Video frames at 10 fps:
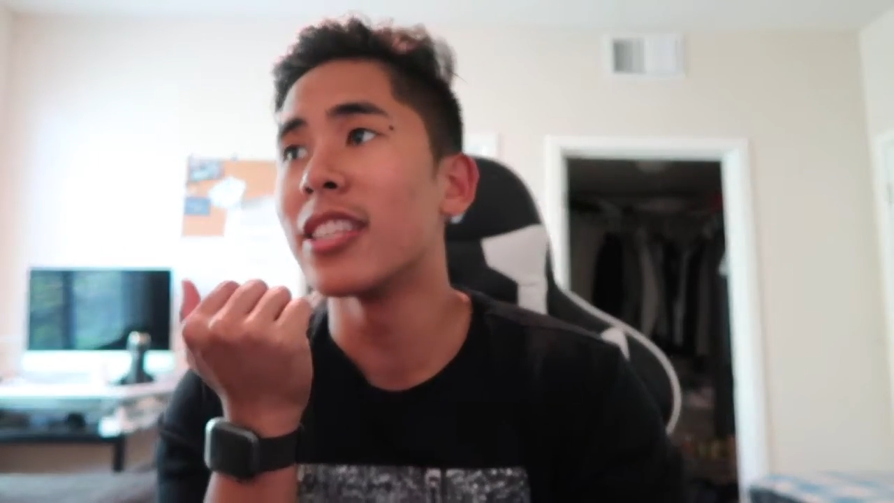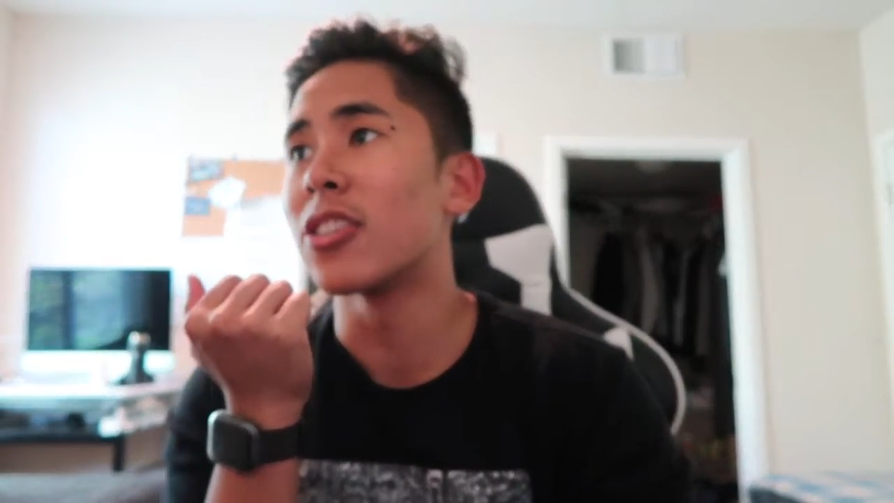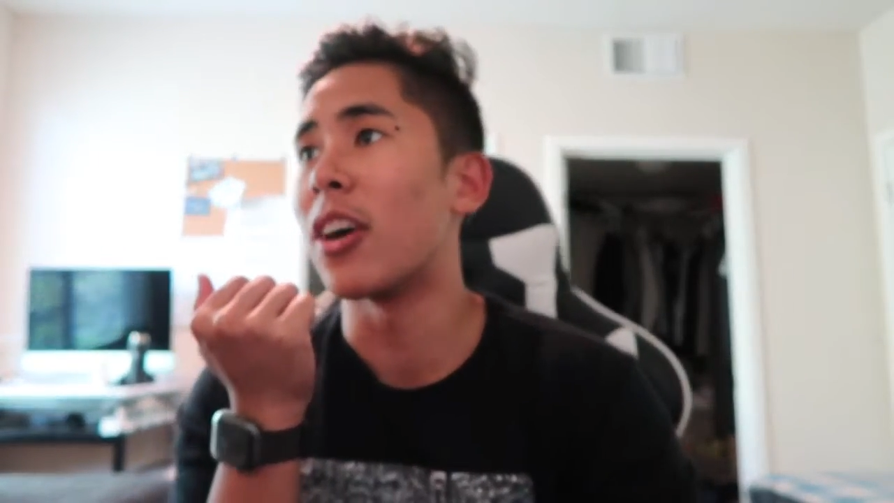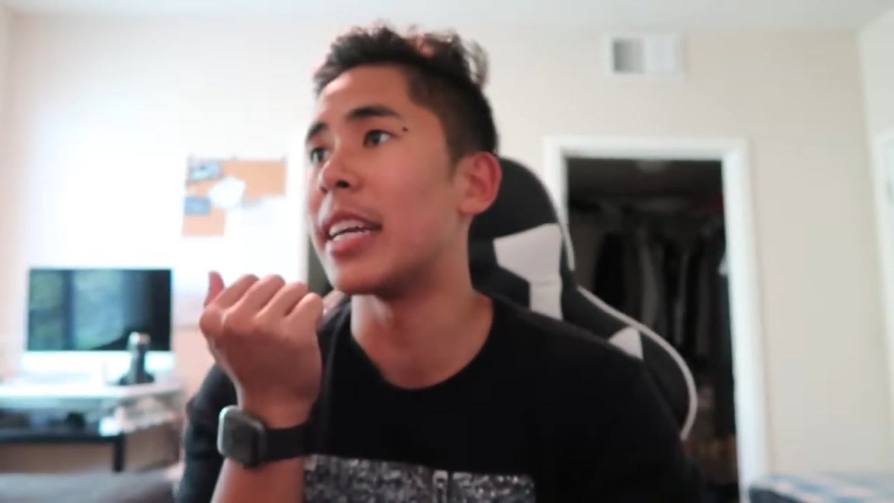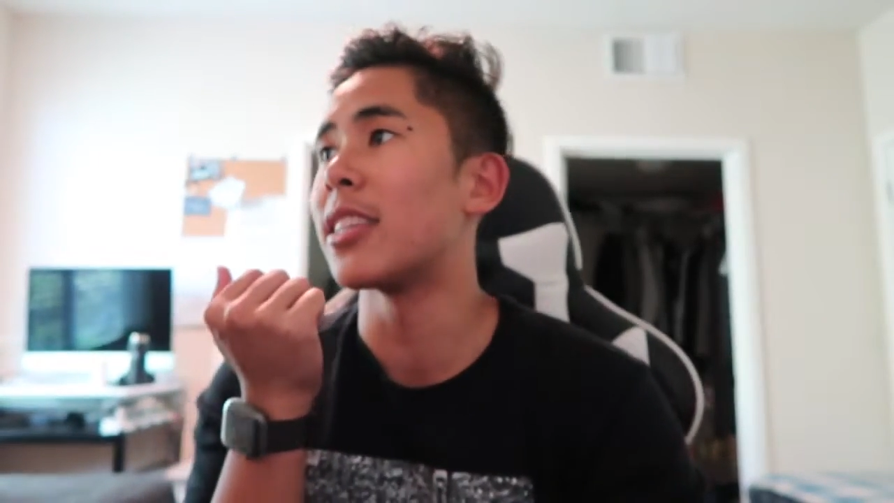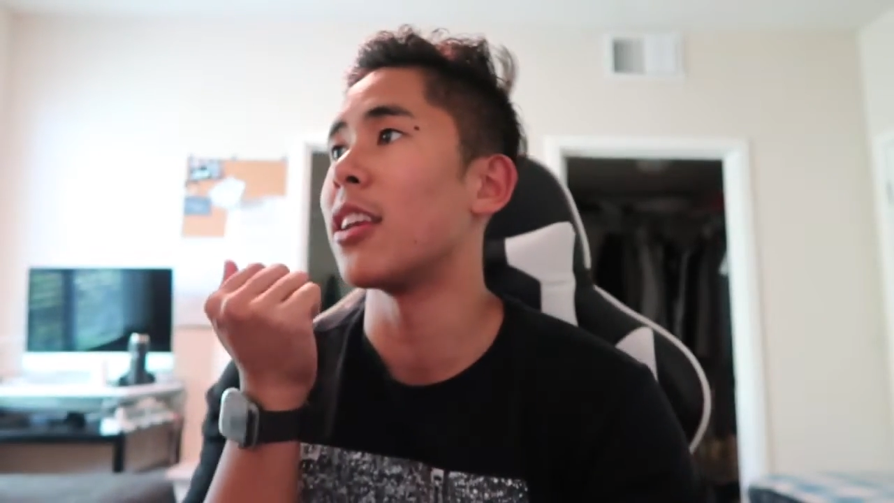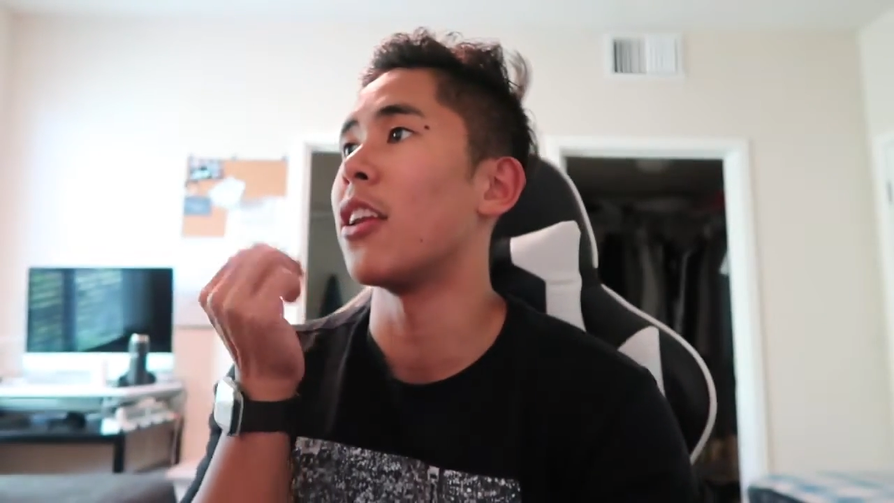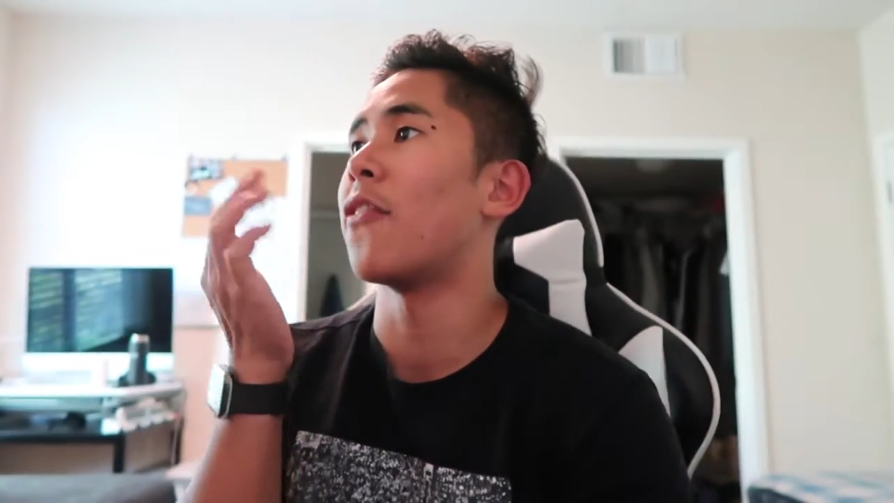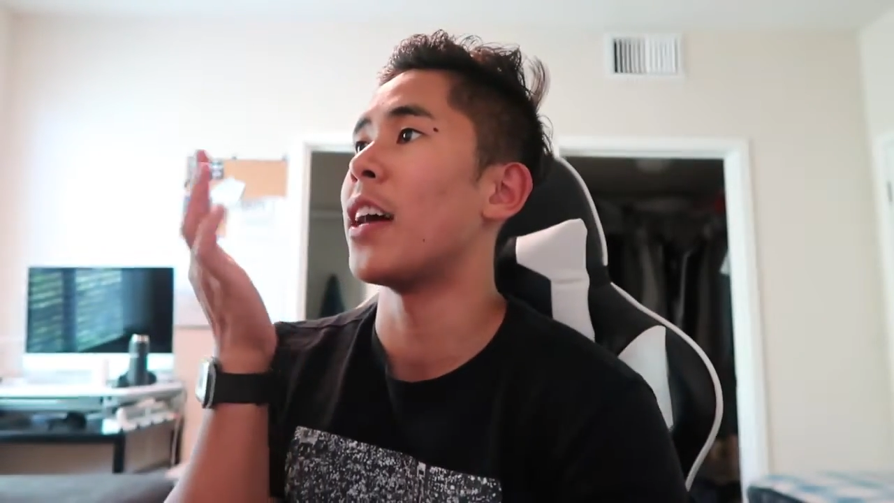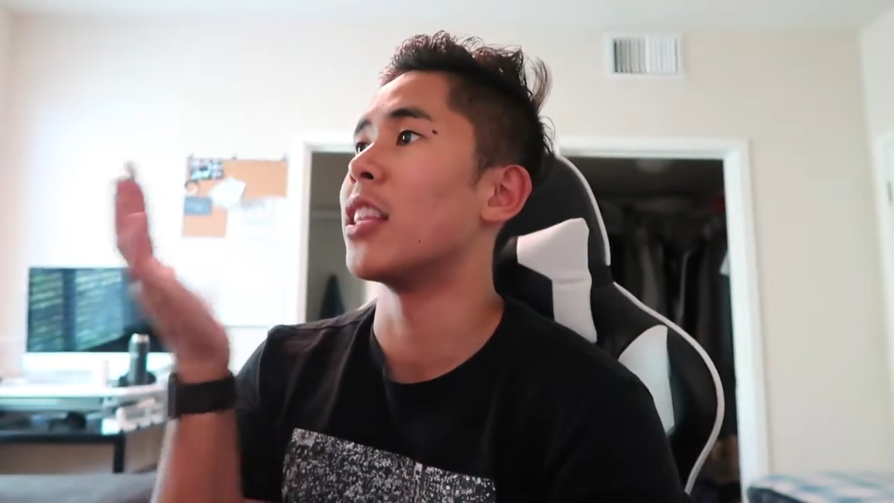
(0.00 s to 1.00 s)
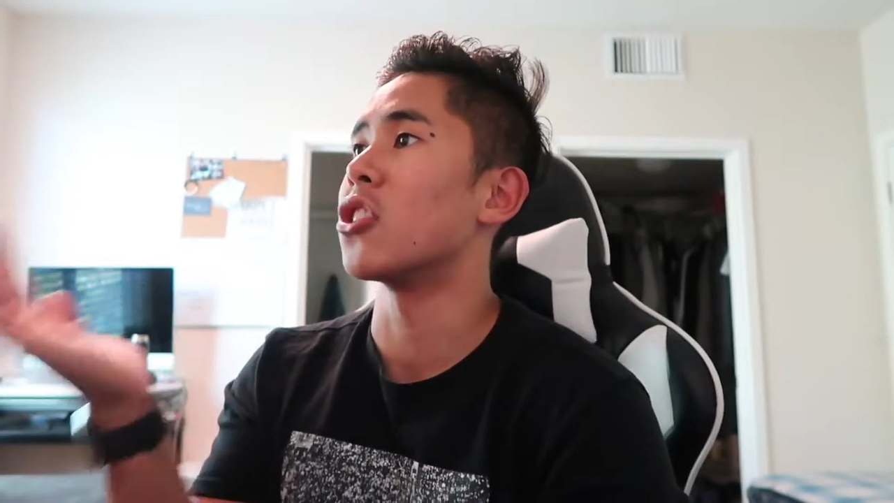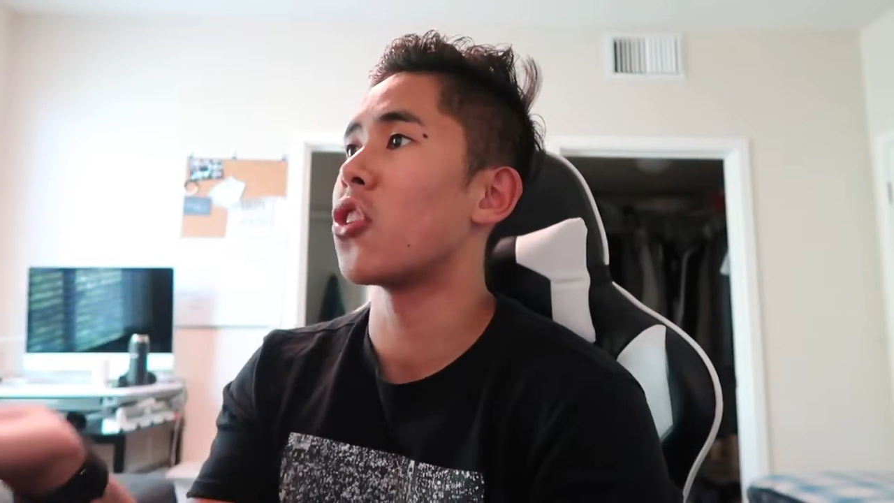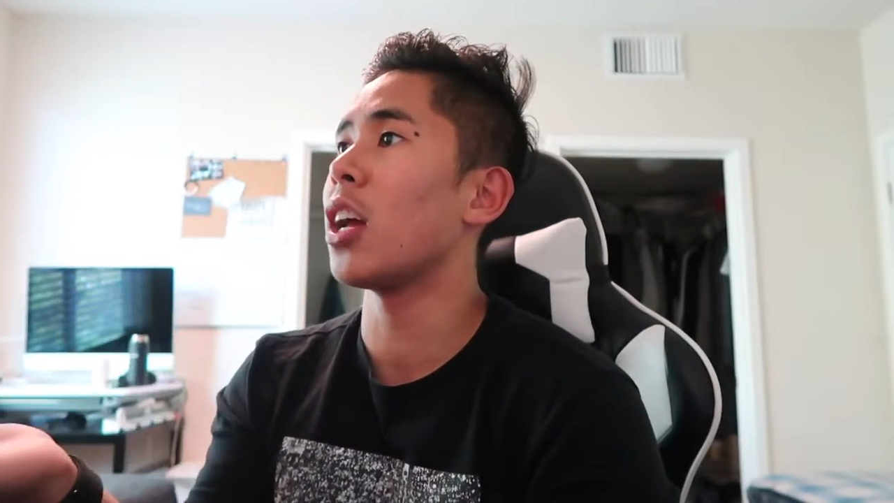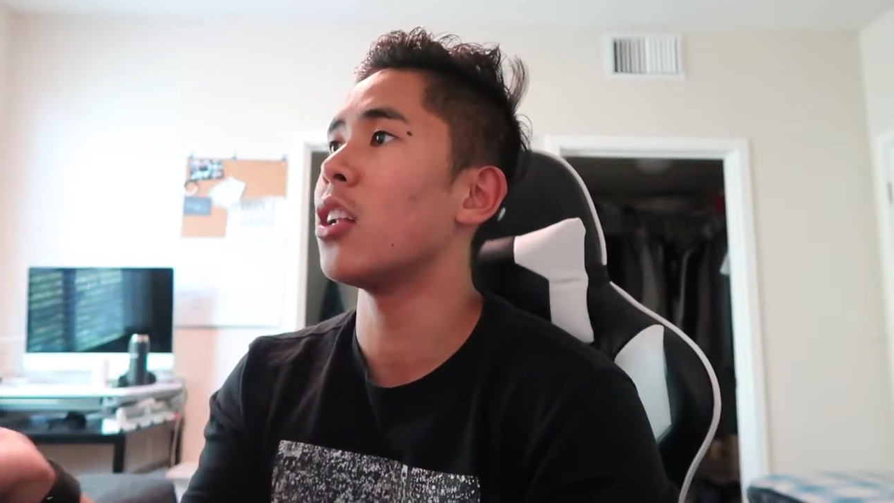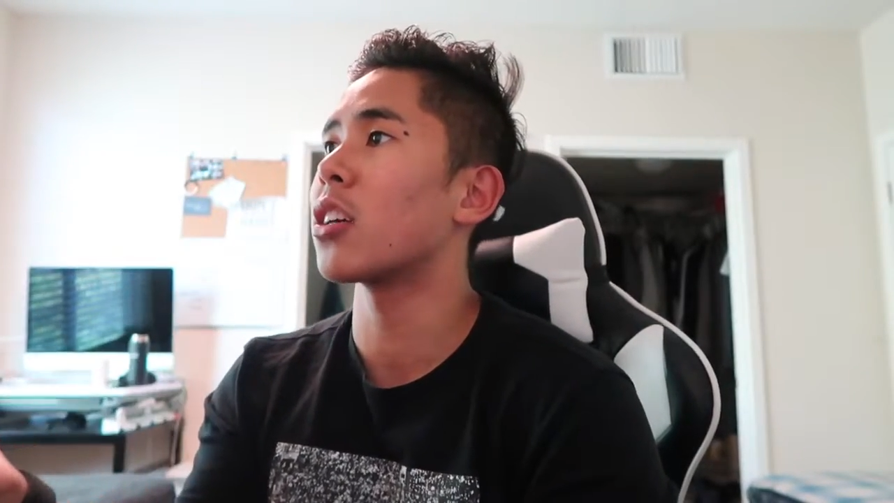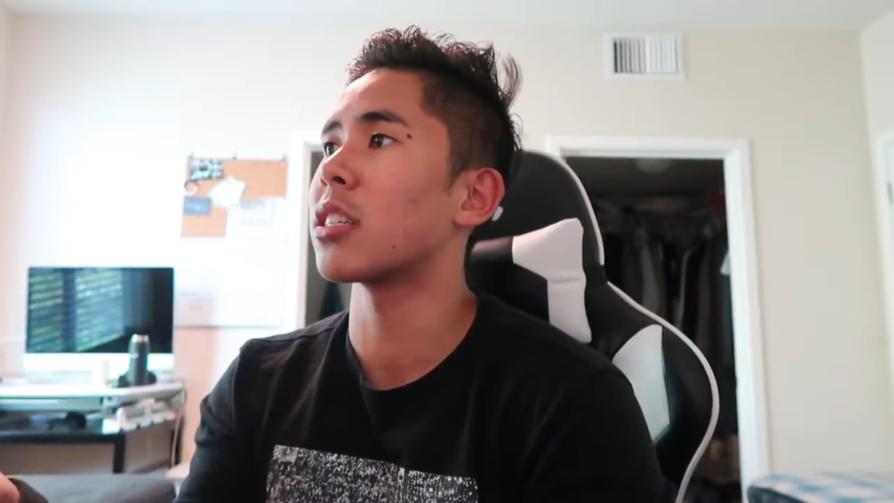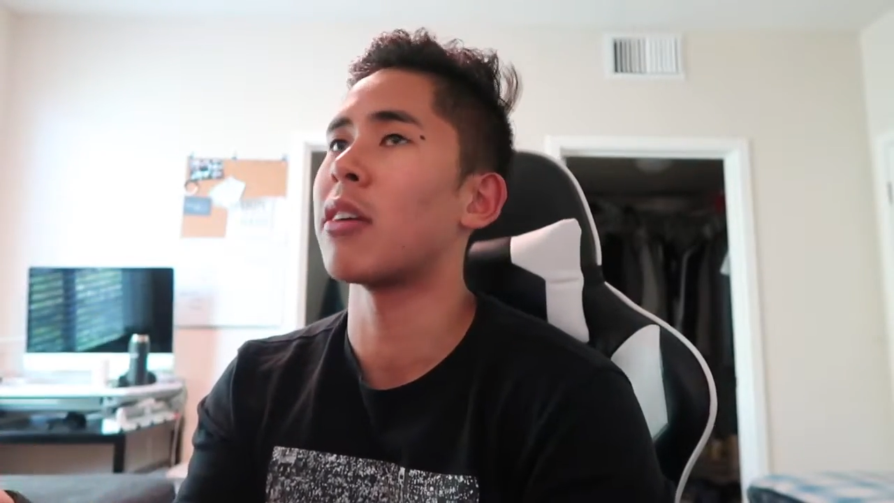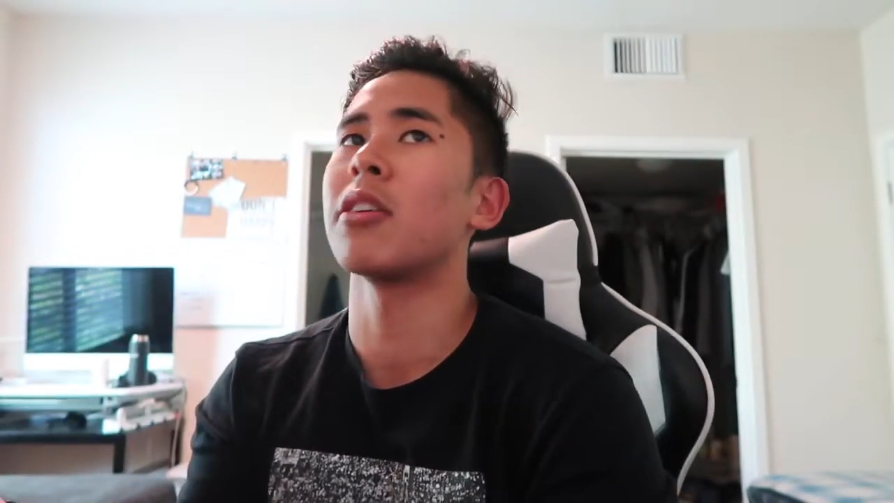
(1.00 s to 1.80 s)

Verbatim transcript: so I still need to find the trailer because I